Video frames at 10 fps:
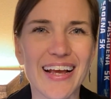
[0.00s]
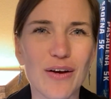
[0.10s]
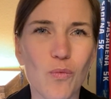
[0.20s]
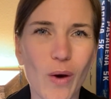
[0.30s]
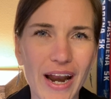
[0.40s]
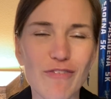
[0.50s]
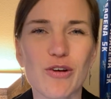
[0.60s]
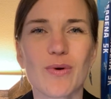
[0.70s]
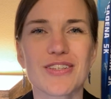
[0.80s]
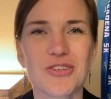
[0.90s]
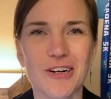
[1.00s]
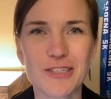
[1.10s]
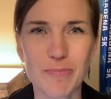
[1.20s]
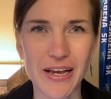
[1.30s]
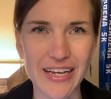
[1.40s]
when everyone starts
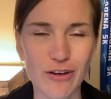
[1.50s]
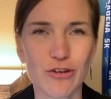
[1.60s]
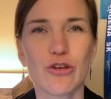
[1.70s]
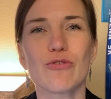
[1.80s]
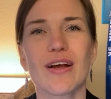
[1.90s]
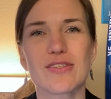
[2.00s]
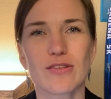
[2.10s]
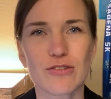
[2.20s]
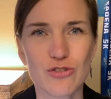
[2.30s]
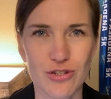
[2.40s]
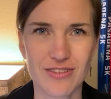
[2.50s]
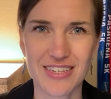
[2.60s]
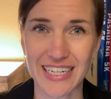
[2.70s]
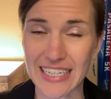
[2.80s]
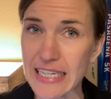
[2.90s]
making new resolutions
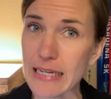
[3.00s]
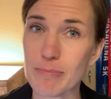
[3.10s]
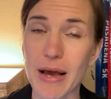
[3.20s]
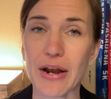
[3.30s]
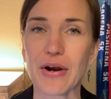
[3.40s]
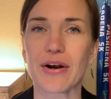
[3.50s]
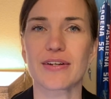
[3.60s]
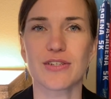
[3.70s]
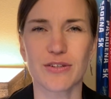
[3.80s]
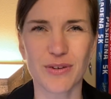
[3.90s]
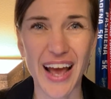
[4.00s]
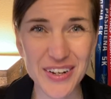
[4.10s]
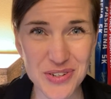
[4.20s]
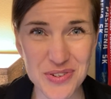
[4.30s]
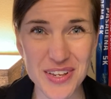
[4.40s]
to eat better, to
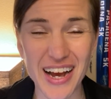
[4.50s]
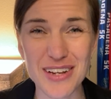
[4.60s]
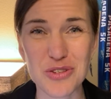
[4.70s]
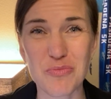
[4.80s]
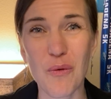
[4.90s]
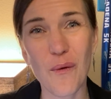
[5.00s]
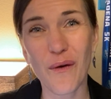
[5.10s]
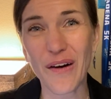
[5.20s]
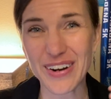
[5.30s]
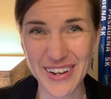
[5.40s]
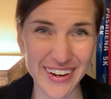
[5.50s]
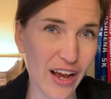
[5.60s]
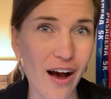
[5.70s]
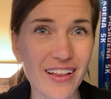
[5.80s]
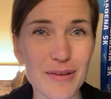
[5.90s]
exercise more, to,
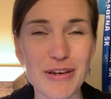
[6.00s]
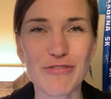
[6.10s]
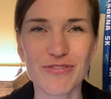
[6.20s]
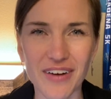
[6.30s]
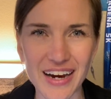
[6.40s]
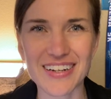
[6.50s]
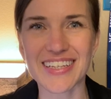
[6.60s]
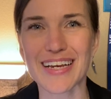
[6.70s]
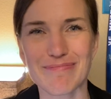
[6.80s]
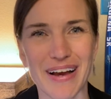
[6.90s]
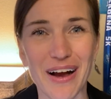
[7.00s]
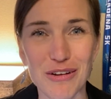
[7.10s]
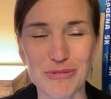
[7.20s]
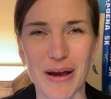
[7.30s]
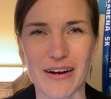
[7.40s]
let me finally get my
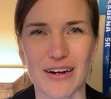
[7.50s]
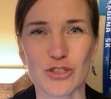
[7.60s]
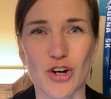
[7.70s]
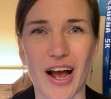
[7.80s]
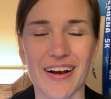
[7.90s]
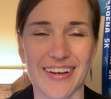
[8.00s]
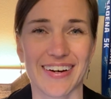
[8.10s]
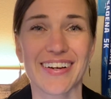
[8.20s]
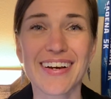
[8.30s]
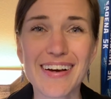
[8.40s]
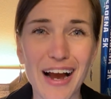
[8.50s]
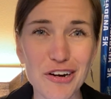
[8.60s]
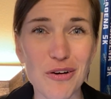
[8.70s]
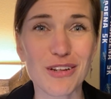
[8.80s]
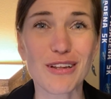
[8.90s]
health back on track. And I
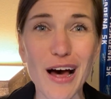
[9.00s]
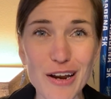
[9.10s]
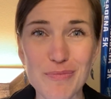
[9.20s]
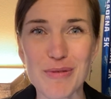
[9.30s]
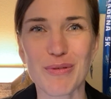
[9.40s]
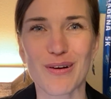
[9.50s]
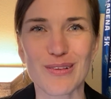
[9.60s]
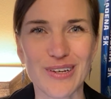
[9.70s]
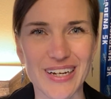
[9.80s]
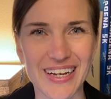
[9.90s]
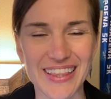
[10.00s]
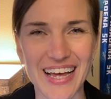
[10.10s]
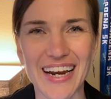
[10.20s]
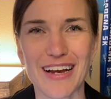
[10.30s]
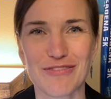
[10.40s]
know a lot of people are looking at
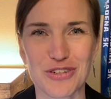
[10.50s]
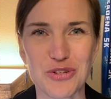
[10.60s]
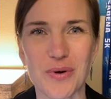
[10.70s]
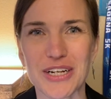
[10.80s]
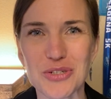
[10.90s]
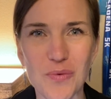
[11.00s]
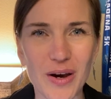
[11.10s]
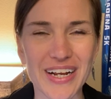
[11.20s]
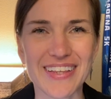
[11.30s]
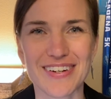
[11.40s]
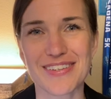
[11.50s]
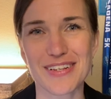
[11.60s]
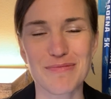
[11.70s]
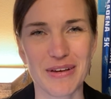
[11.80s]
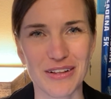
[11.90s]
that after 2020. There's
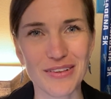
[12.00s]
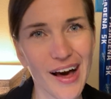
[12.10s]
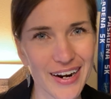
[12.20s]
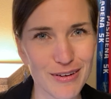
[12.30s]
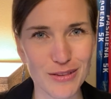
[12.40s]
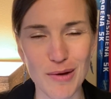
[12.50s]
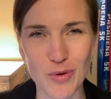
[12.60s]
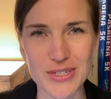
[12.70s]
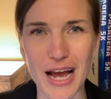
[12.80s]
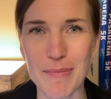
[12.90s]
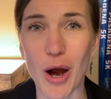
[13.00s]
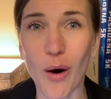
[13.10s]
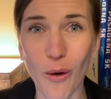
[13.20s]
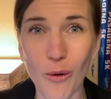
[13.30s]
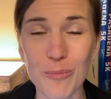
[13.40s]
been a lot more time at
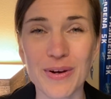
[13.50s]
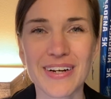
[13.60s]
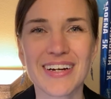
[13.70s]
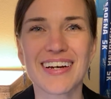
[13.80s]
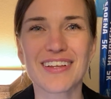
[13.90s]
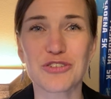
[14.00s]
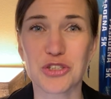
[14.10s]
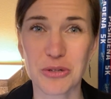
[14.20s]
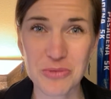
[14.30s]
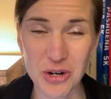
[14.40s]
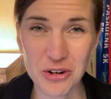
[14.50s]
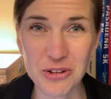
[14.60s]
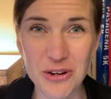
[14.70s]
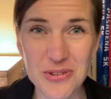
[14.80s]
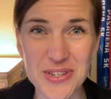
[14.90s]
home. Gyms are
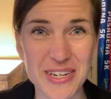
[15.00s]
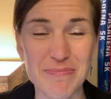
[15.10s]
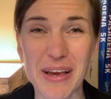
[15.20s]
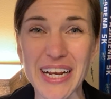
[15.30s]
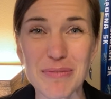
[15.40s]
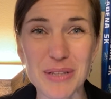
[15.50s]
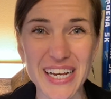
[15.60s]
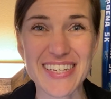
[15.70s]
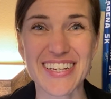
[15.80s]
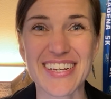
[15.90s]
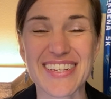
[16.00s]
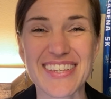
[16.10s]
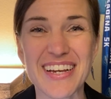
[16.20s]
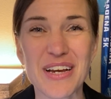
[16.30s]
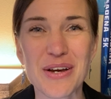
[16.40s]
closed in many places.